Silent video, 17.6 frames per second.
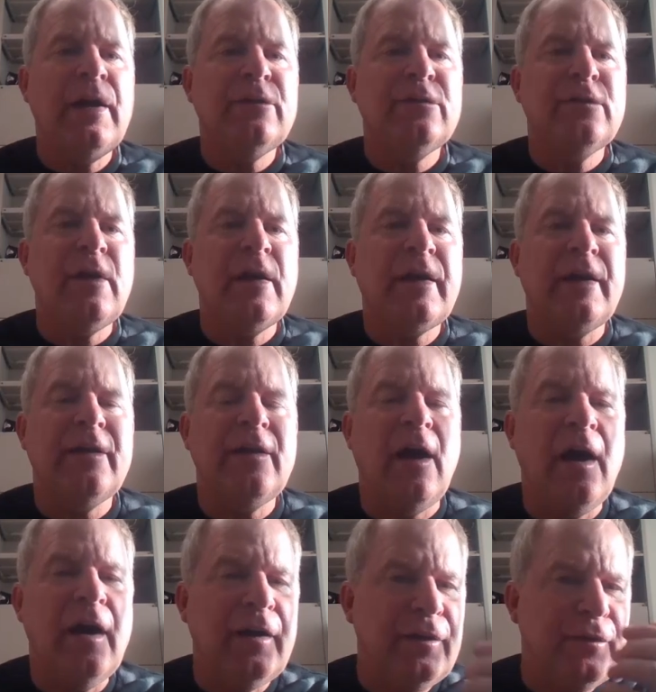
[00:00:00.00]
Okay,
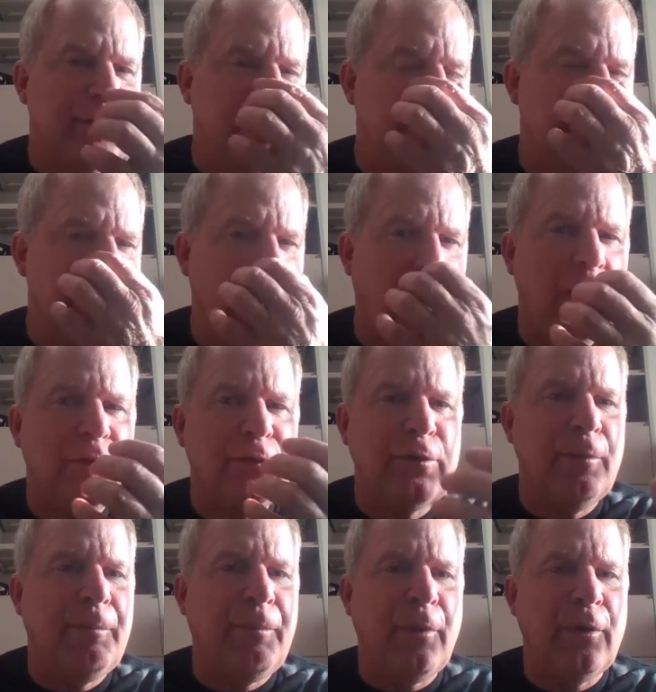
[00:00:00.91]
second, honesty is
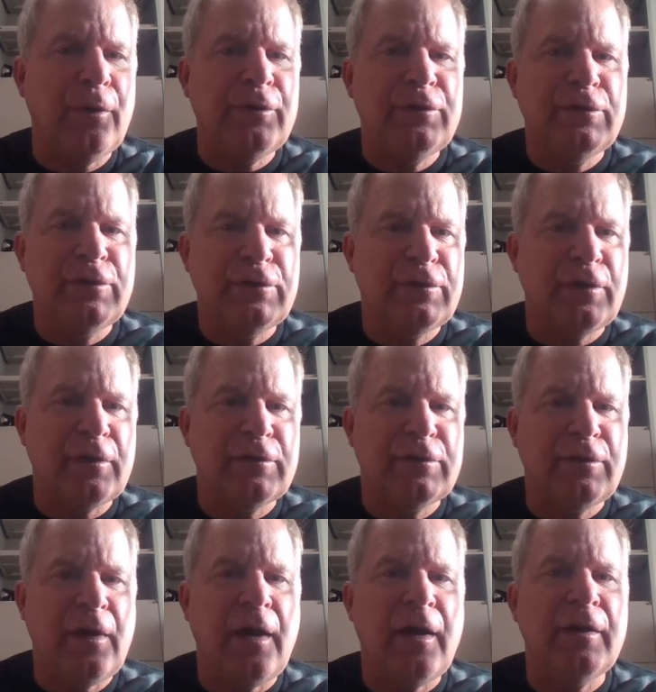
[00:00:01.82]
also important to
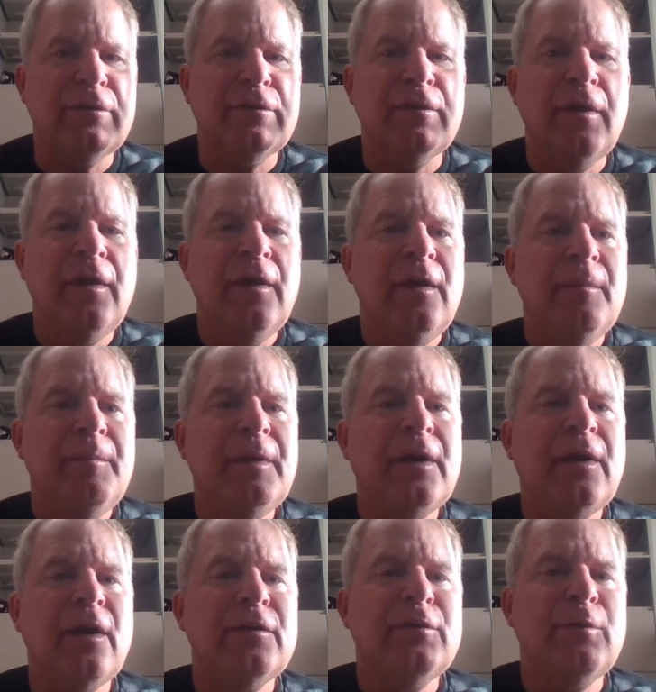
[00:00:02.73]
success
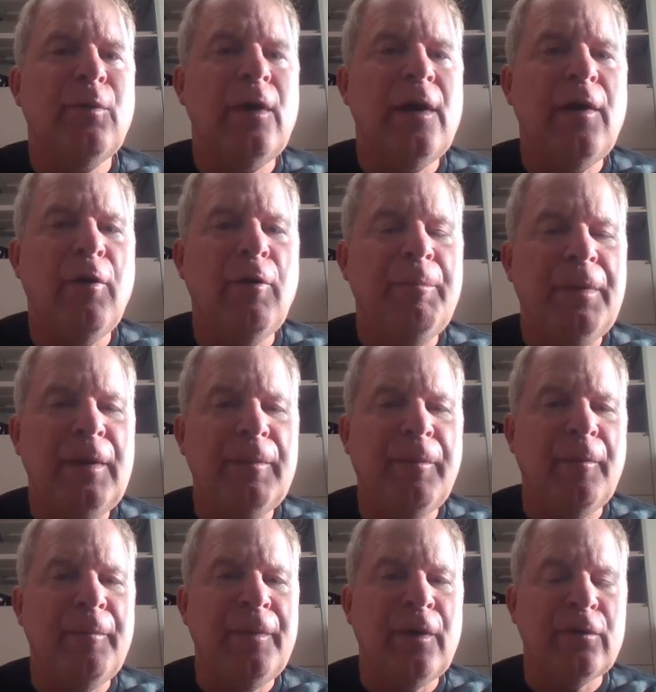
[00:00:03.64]
because it will help
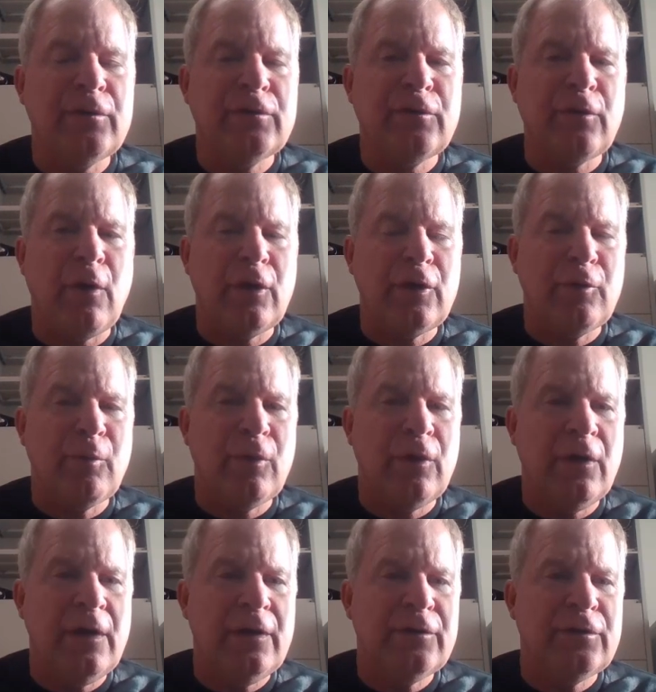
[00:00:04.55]
people build stronger
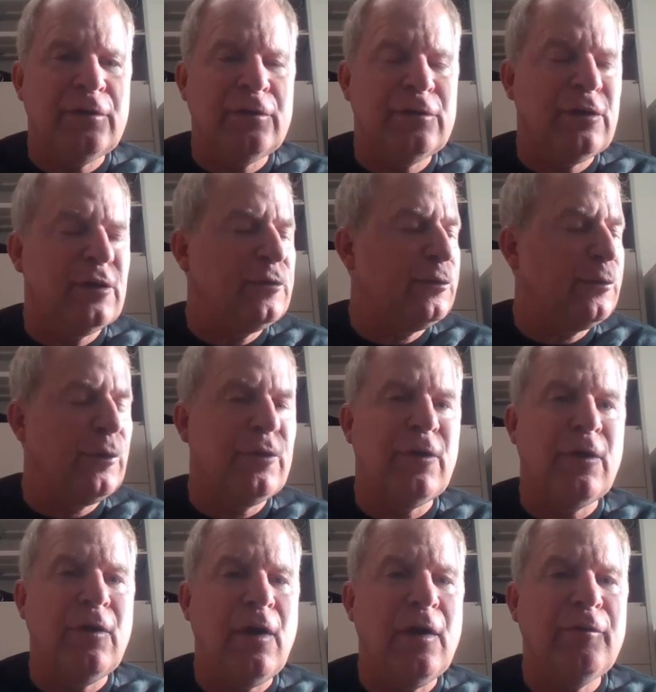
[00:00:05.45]
relationships
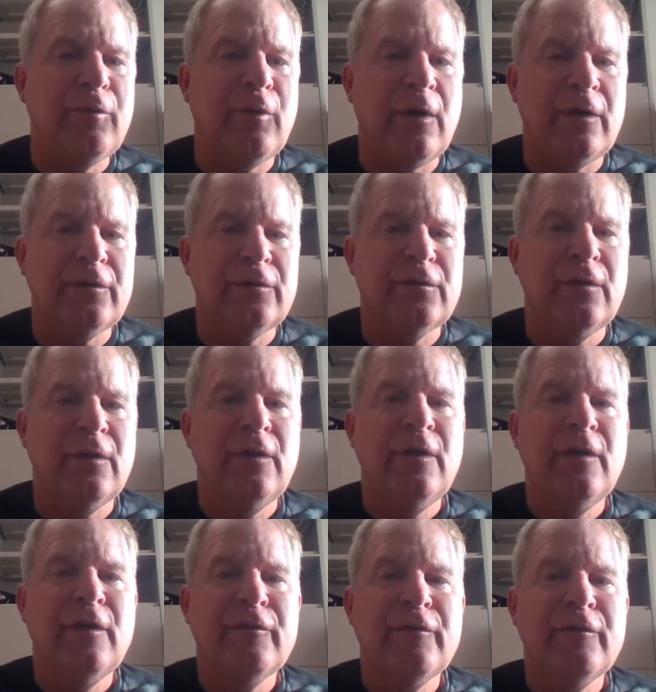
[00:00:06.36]
with their loved ones.
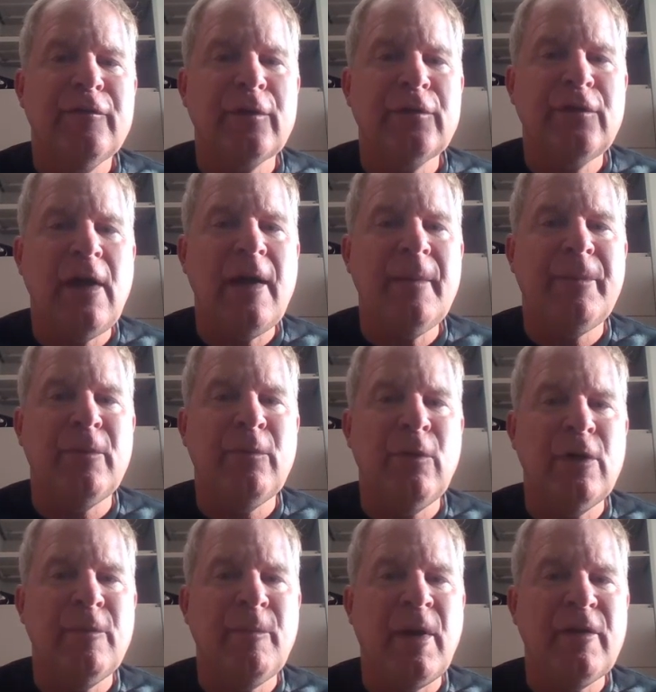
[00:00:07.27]
For example,
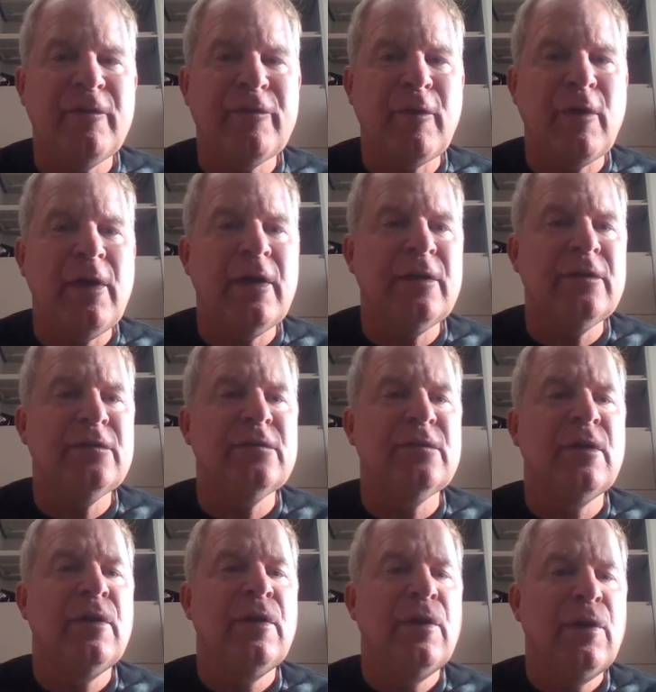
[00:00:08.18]
one of my
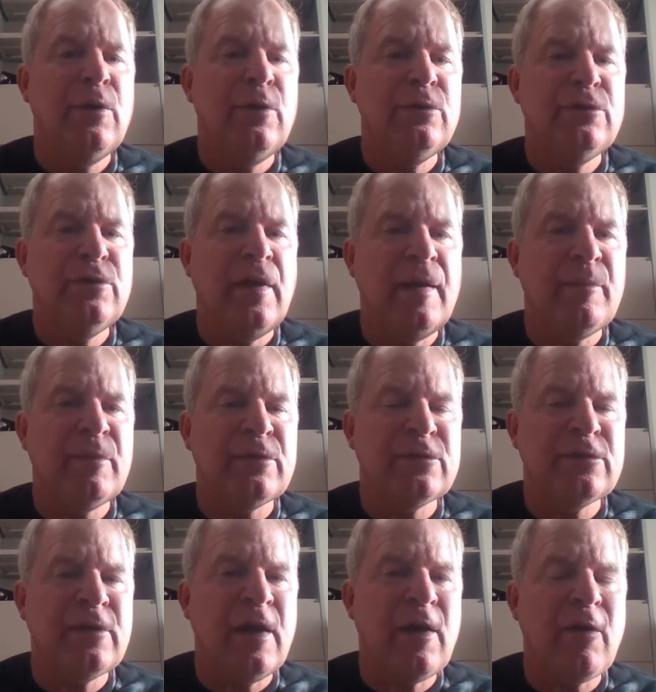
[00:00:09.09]
friends, whose name
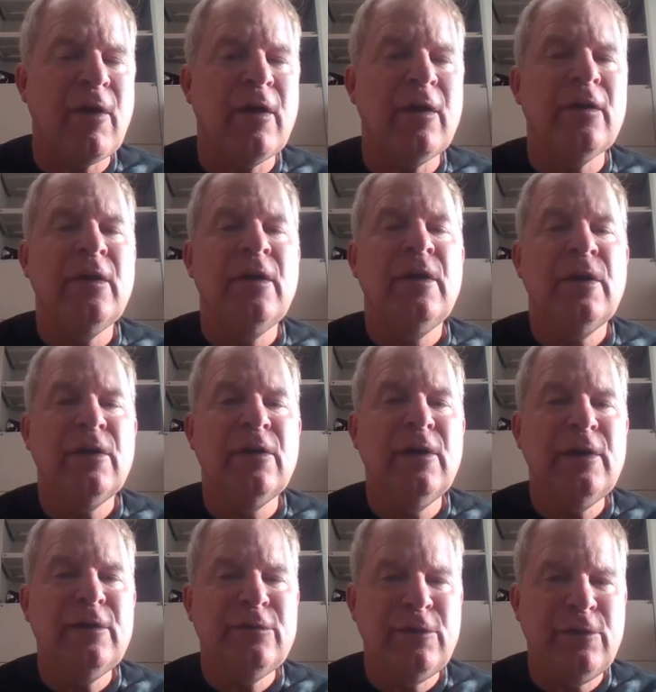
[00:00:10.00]
is Sarah,
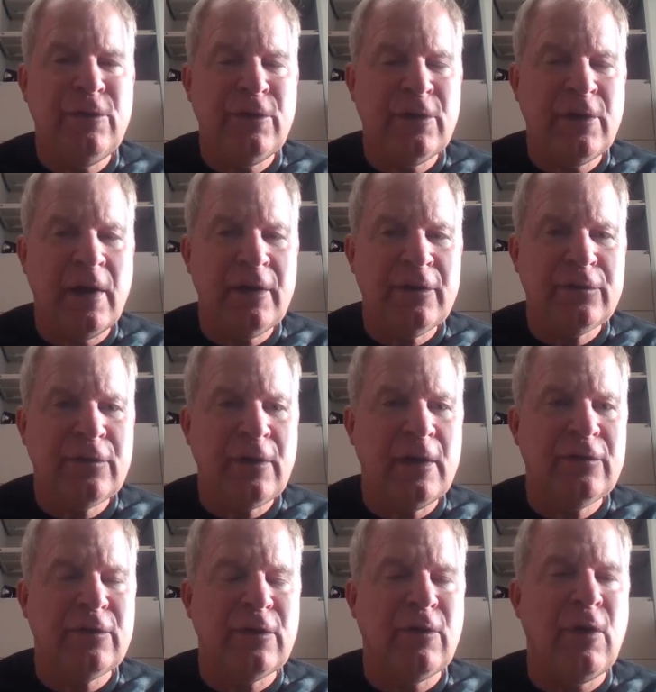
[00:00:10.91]
lives in the United
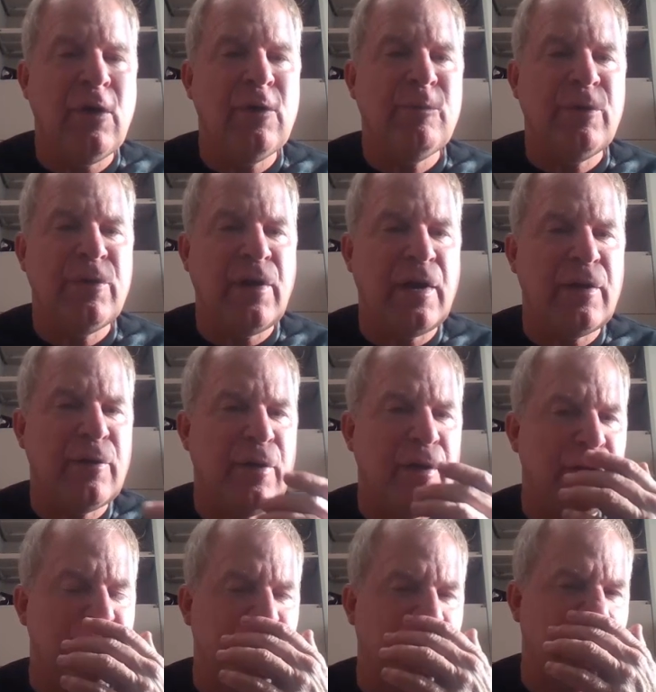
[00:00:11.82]
States alone without her
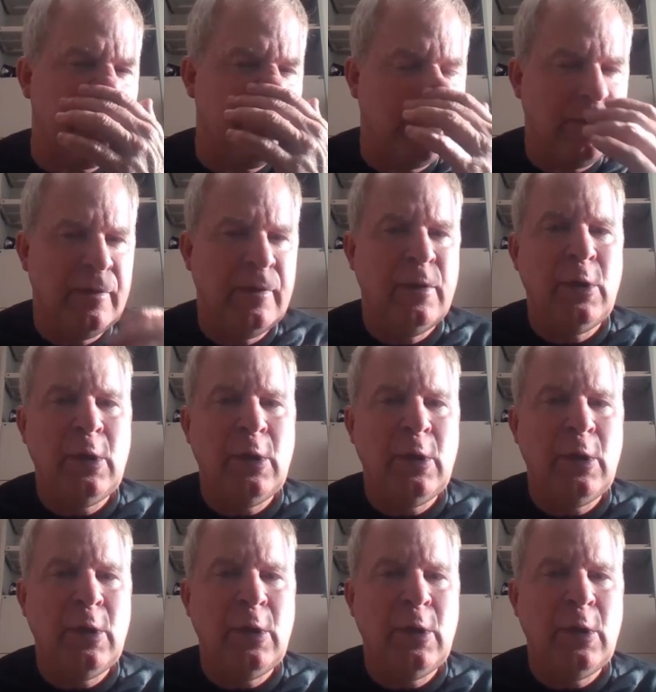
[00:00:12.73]
husband.